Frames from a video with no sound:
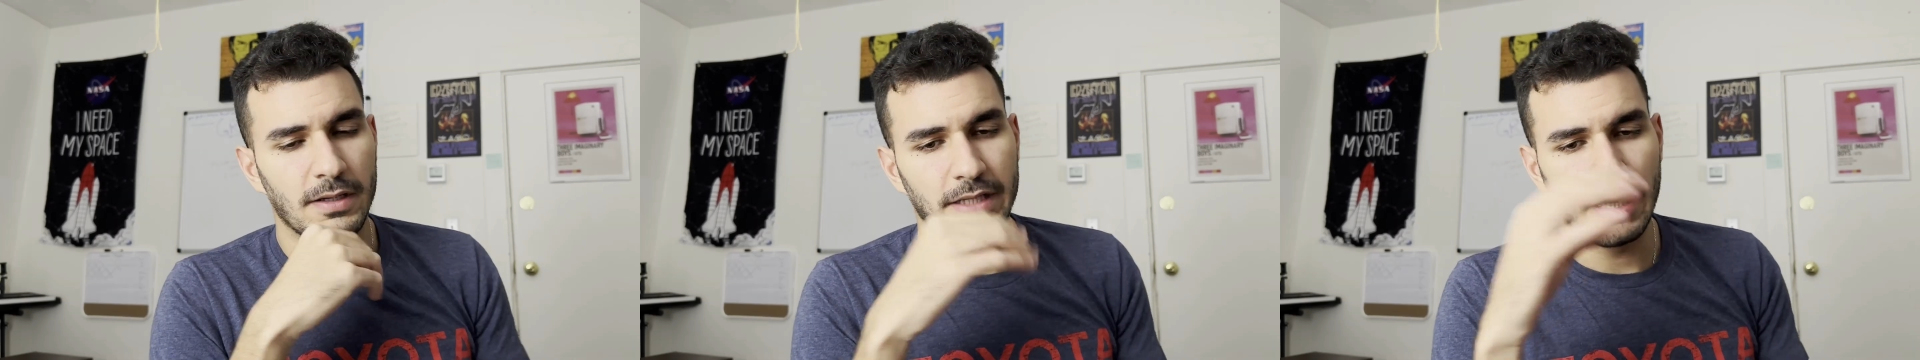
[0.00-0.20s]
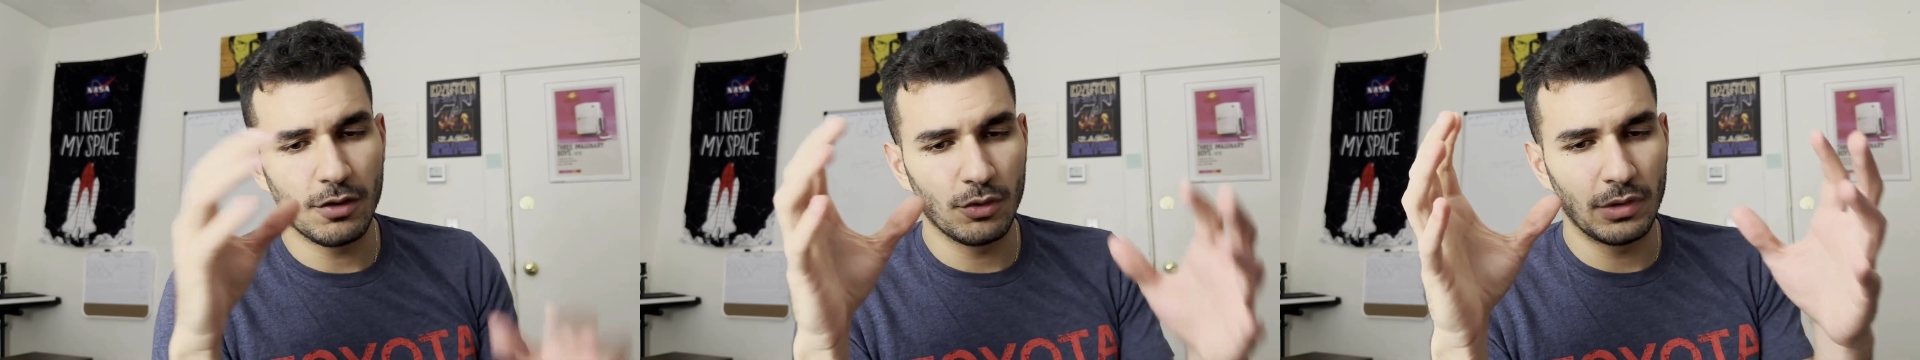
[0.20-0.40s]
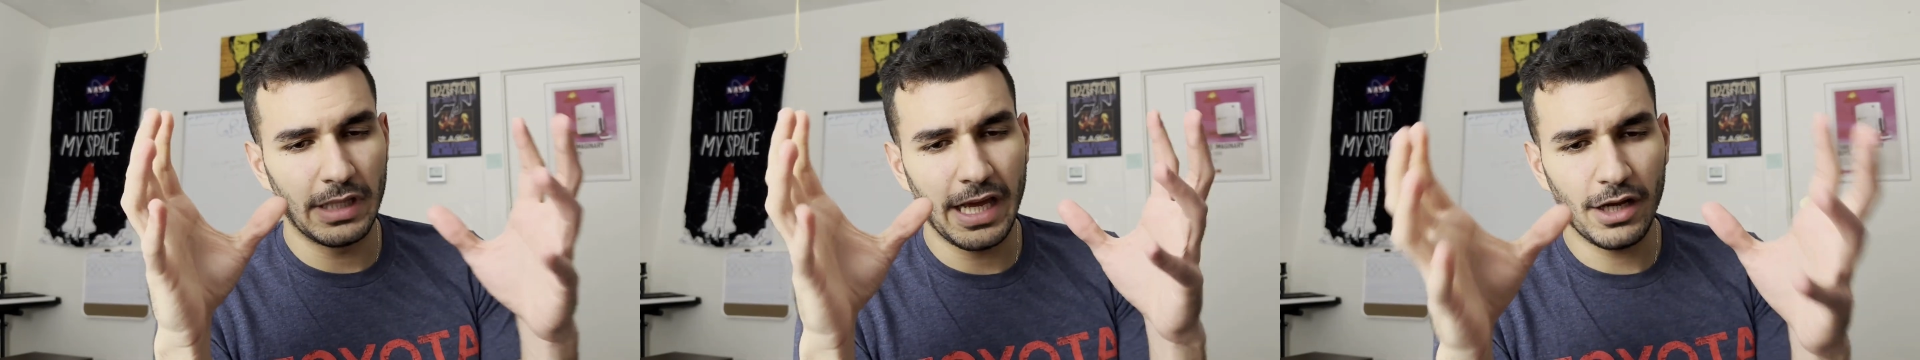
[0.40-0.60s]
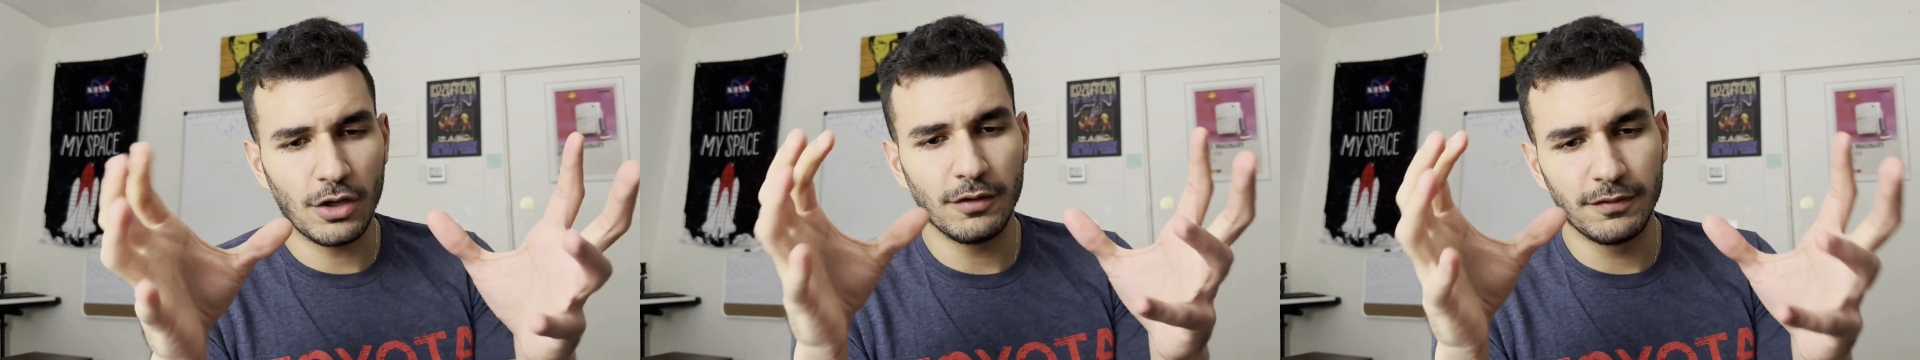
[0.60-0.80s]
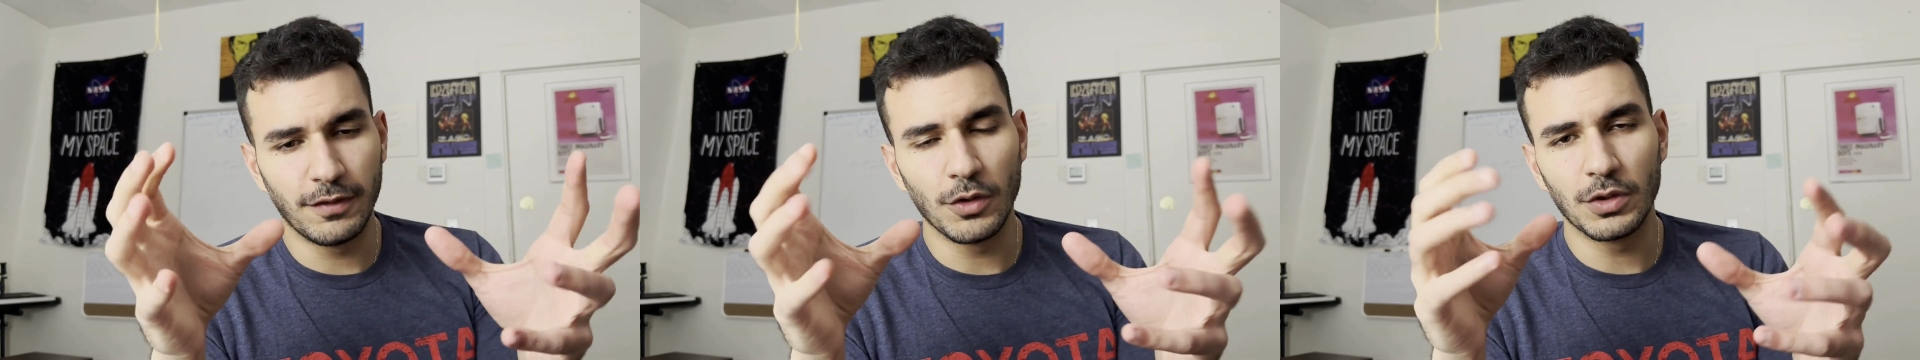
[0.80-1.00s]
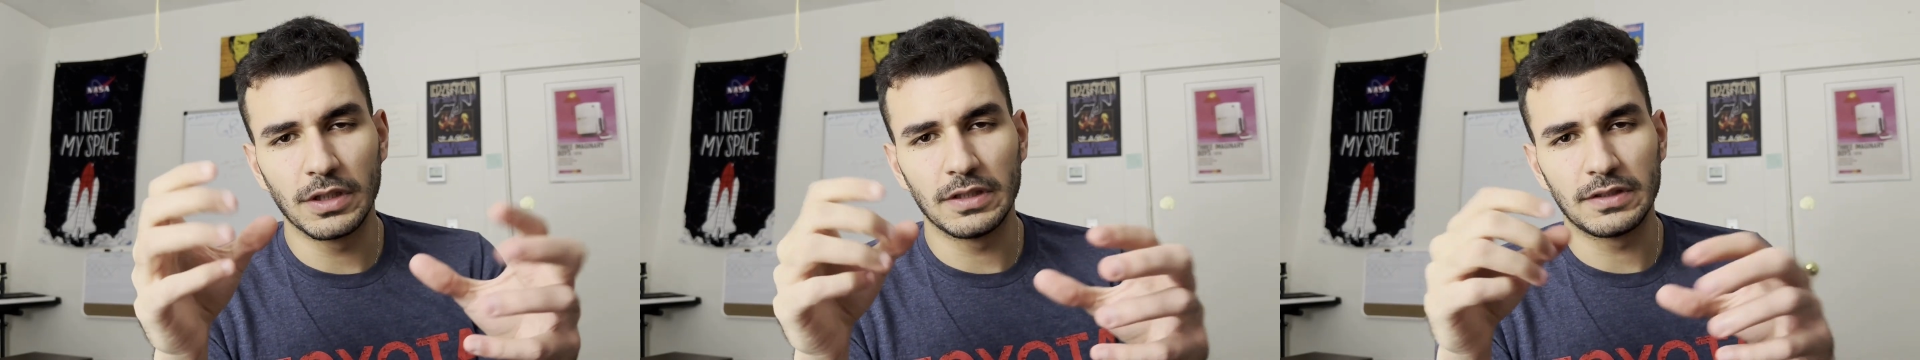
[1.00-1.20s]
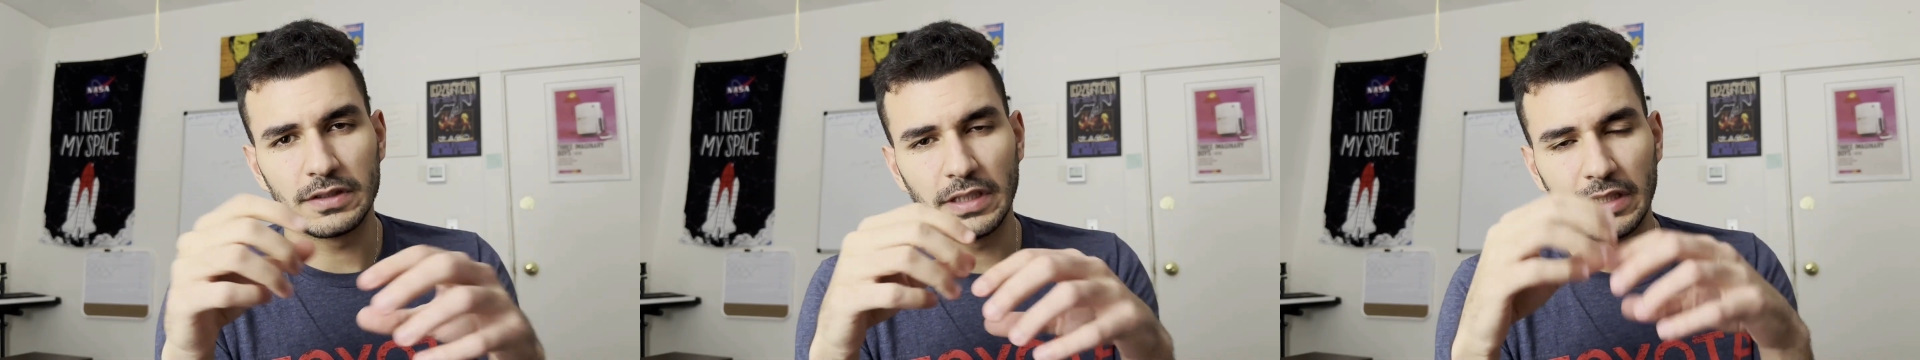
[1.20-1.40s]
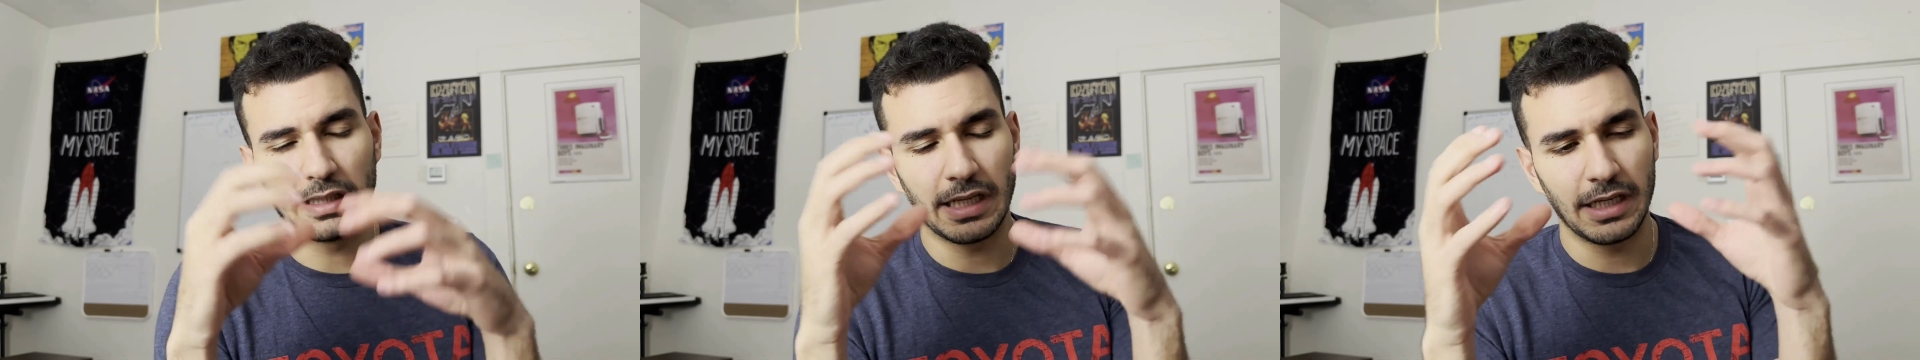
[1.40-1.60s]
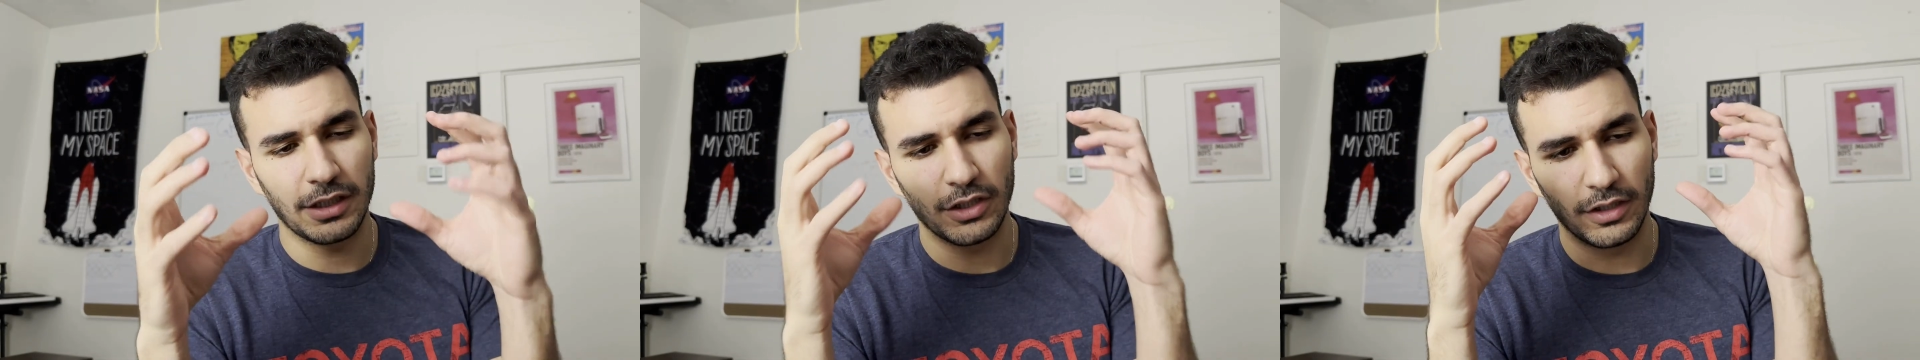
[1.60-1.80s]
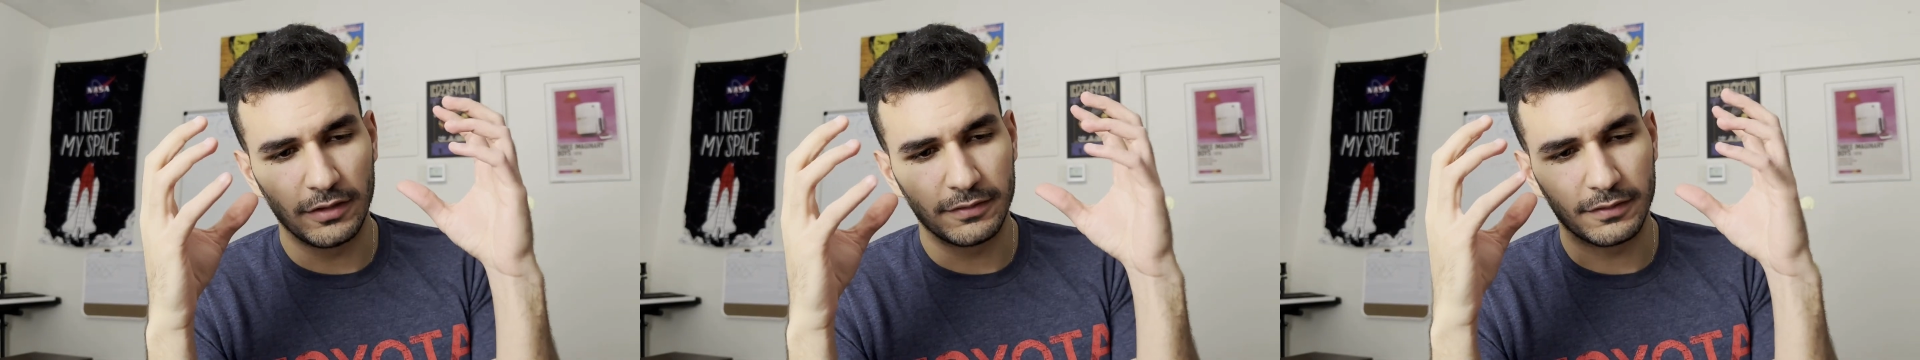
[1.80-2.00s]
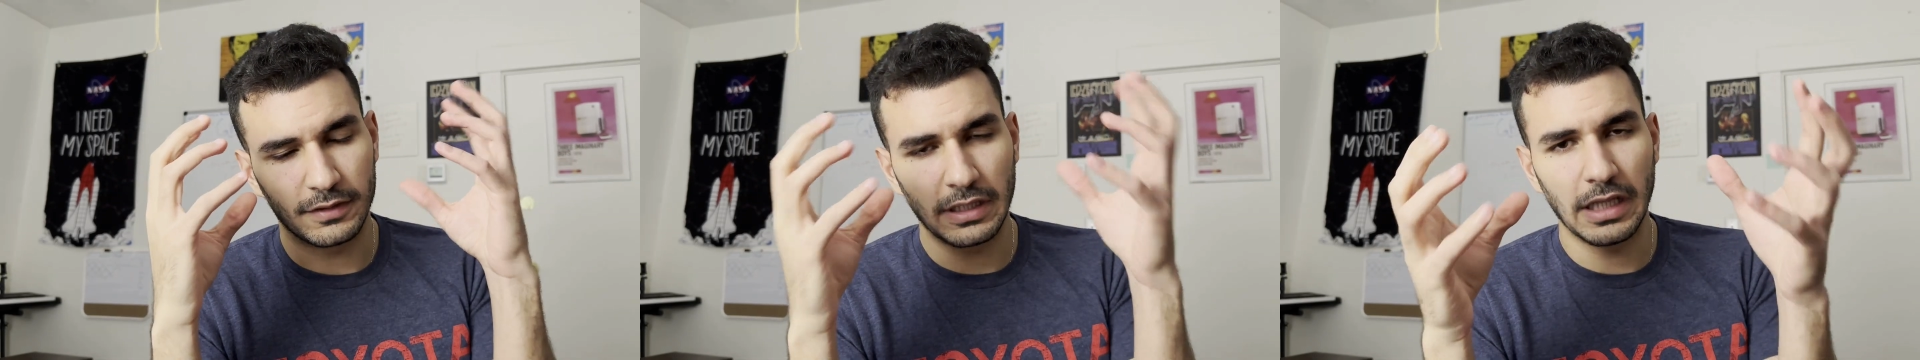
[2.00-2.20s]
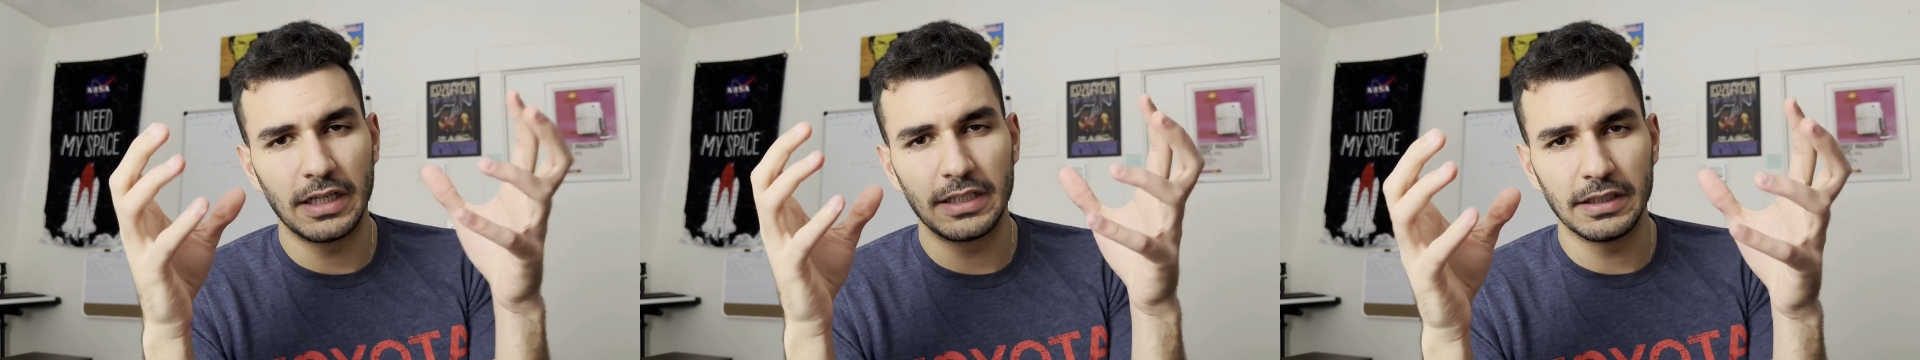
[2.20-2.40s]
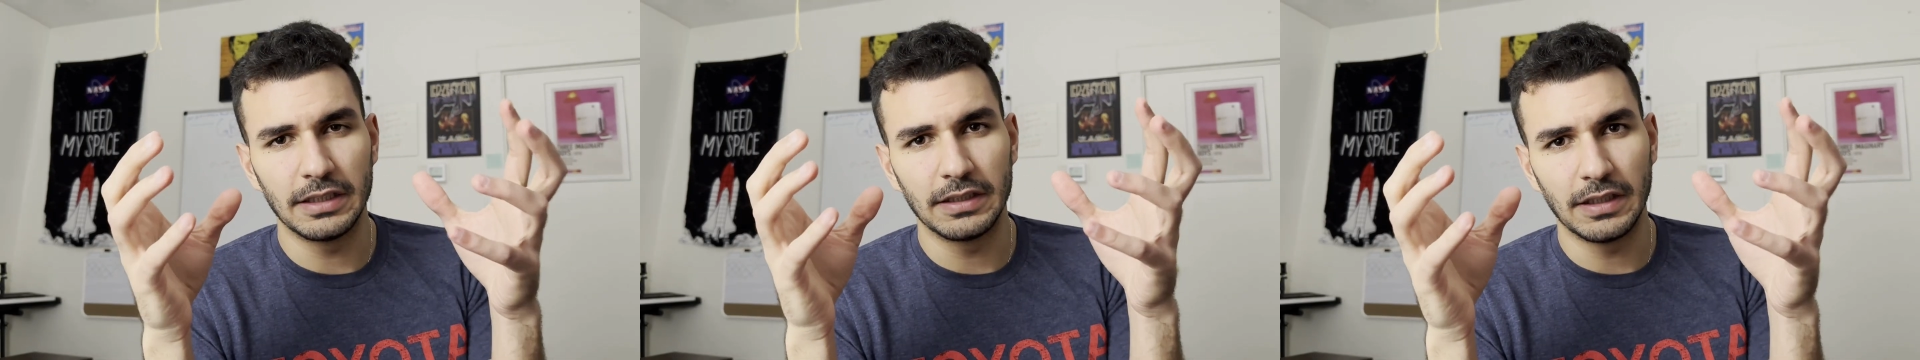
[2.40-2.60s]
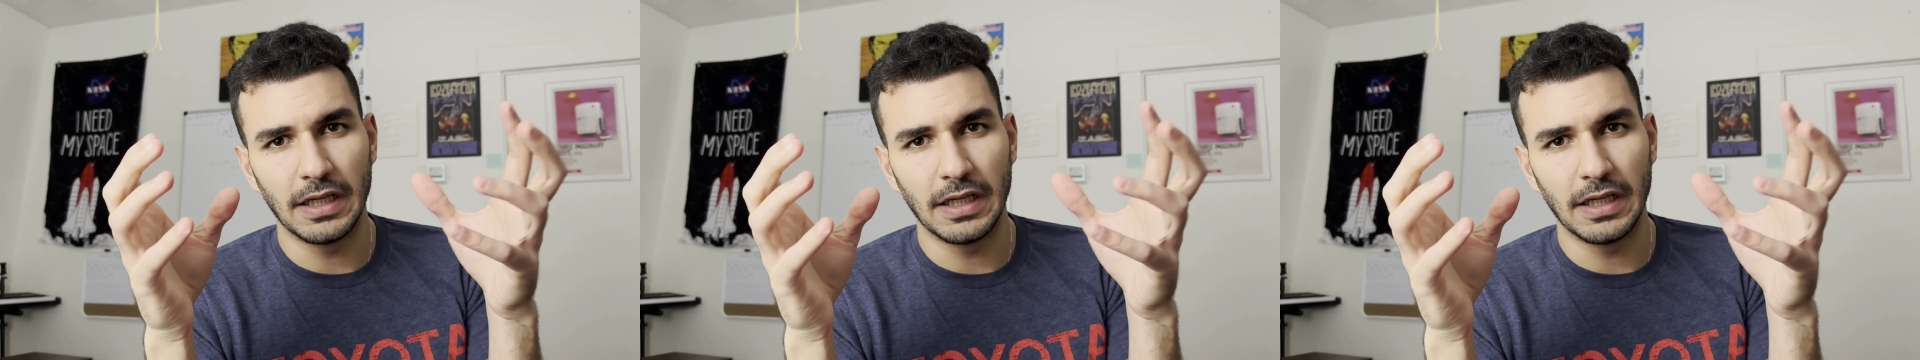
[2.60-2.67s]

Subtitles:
Now, lack of focus and lack of clarity